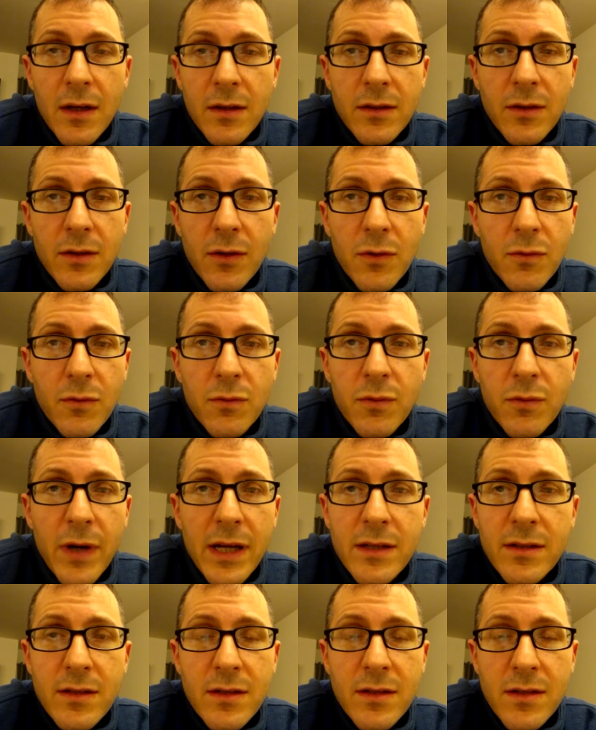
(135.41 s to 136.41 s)

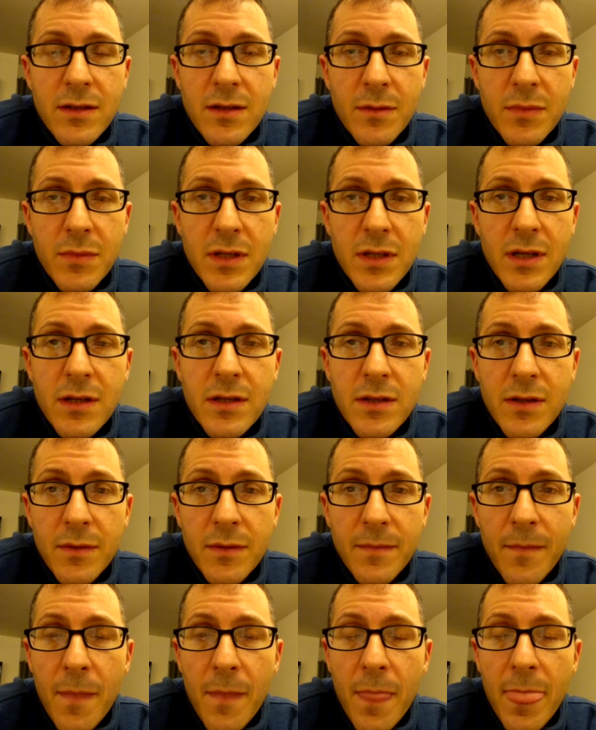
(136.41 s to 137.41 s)
raised in some
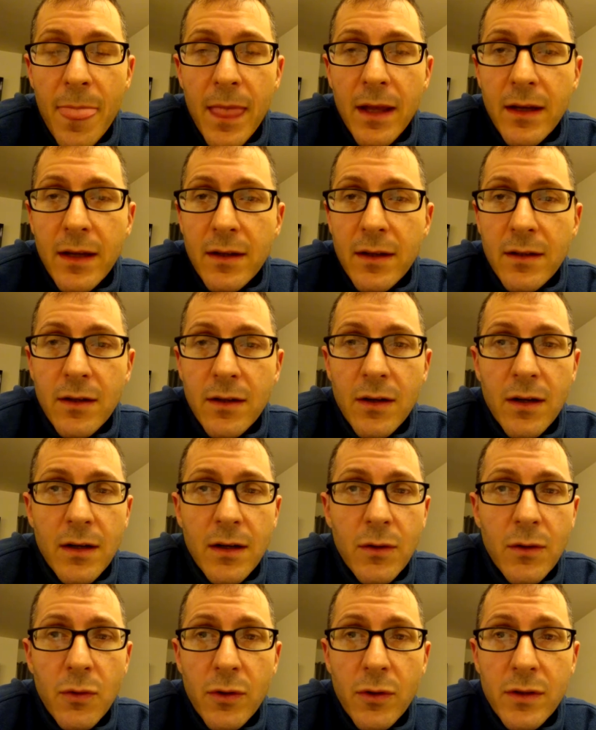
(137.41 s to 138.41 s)
system
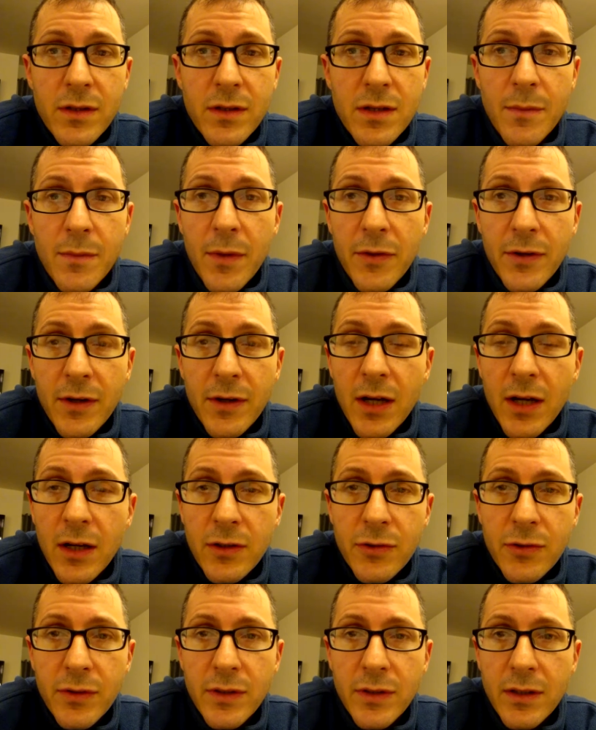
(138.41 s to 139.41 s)
or in some other
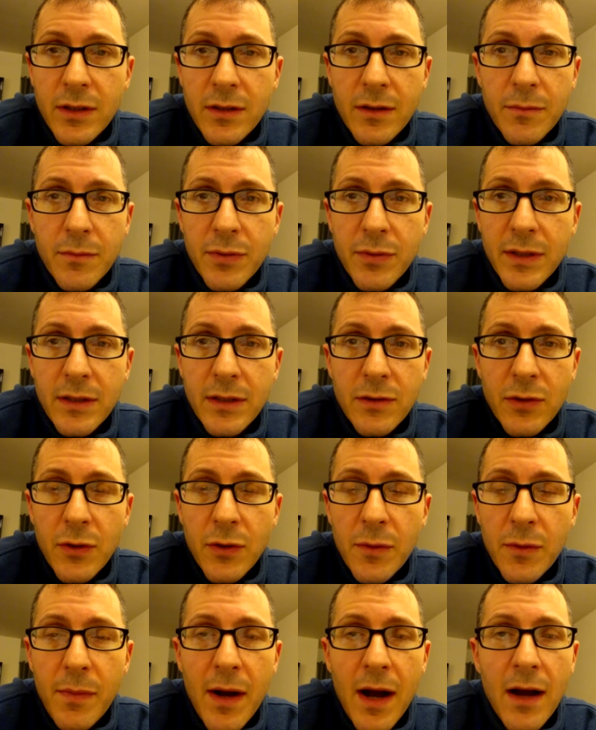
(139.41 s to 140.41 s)
country in complete and
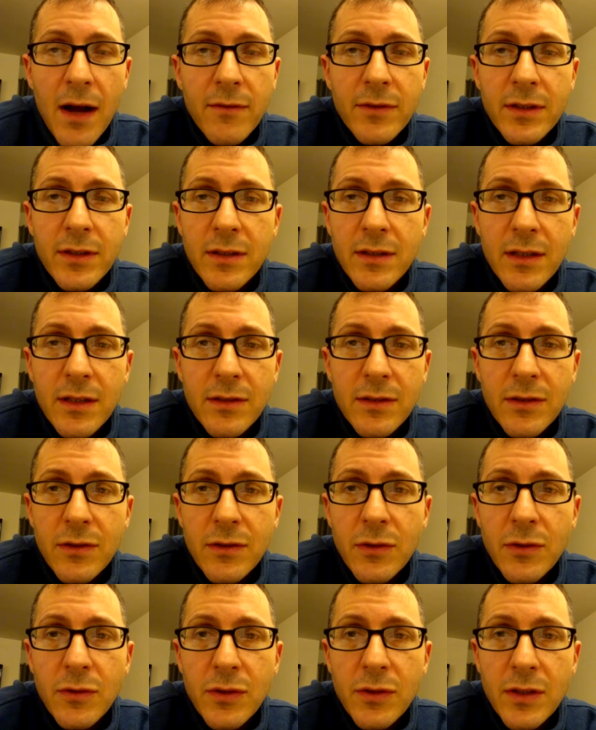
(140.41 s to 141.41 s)
total poverty and
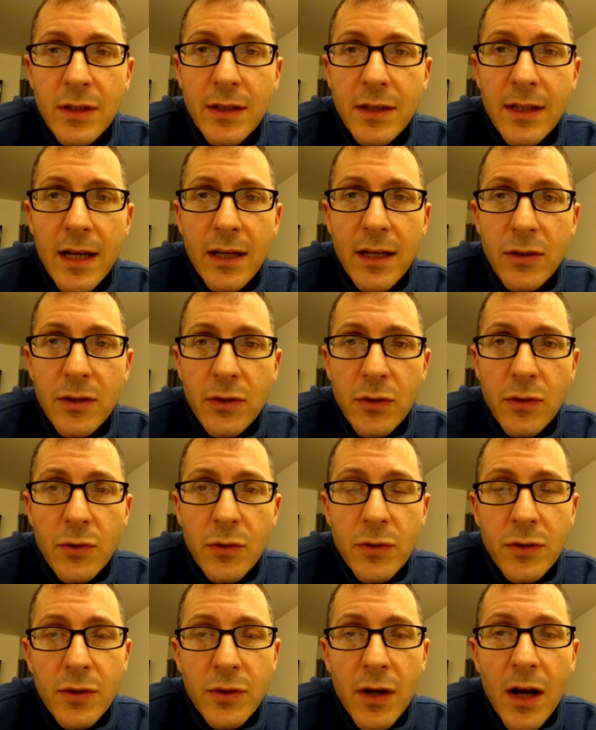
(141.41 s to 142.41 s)
destitution, and that
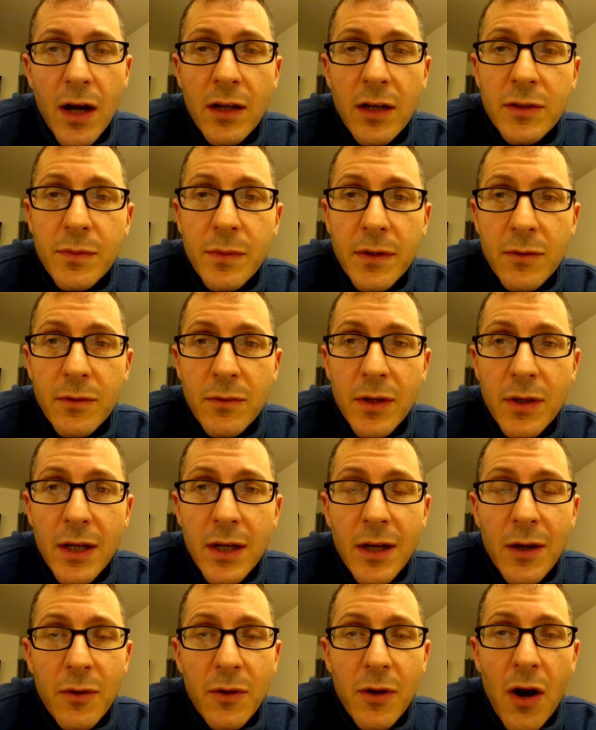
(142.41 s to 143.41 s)
you and your husband
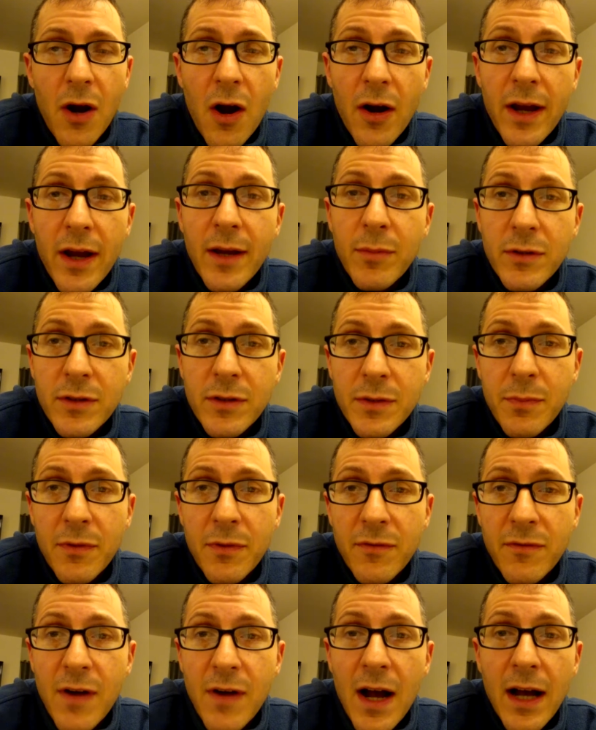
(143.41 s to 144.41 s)
are able to
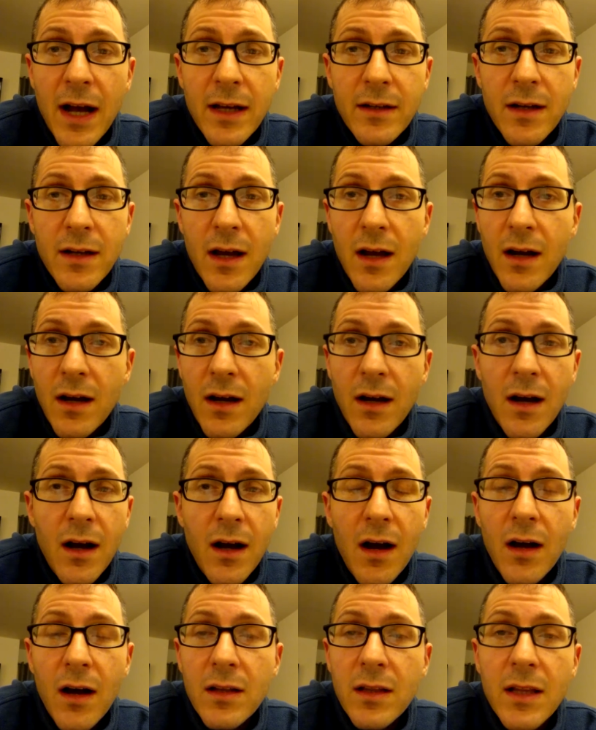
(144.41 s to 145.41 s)
provide
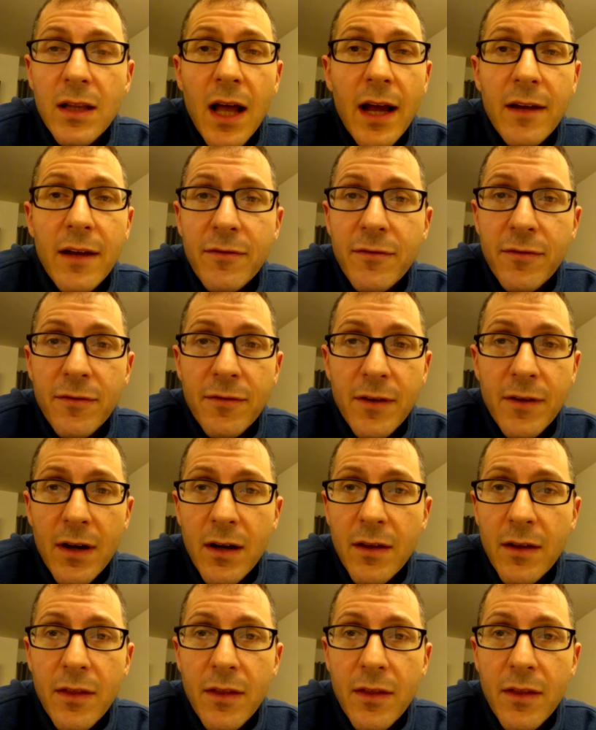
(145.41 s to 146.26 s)
a life